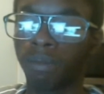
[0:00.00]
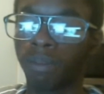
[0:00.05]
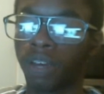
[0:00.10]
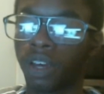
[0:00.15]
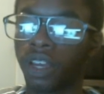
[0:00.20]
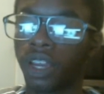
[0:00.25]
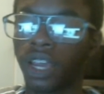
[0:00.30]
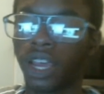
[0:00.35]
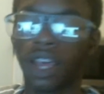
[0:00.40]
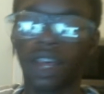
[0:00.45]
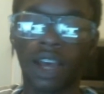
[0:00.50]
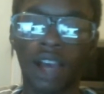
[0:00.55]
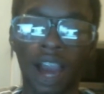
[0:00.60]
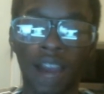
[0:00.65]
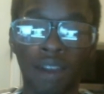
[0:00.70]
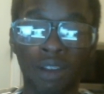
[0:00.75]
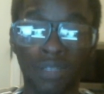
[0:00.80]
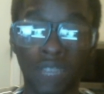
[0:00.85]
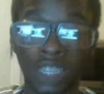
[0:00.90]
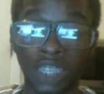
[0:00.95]
but I
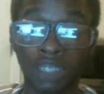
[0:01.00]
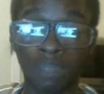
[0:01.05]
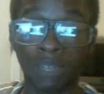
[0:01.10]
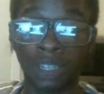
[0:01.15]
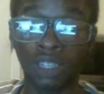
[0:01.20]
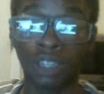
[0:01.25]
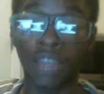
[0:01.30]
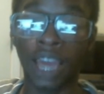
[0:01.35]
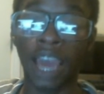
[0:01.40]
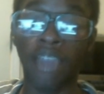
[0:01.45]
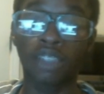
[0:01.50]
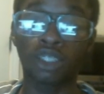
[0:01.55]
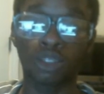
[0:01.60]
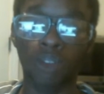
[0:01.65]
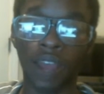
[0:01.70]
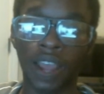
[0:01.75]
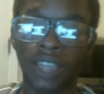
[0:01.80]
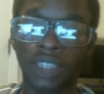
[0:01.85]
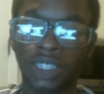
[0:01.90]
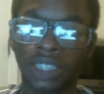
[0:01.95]
don't think it's been that
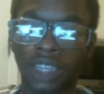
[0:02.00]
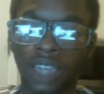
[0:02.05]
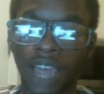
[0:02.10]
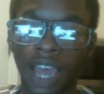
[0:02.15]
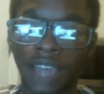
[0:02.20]
drastic.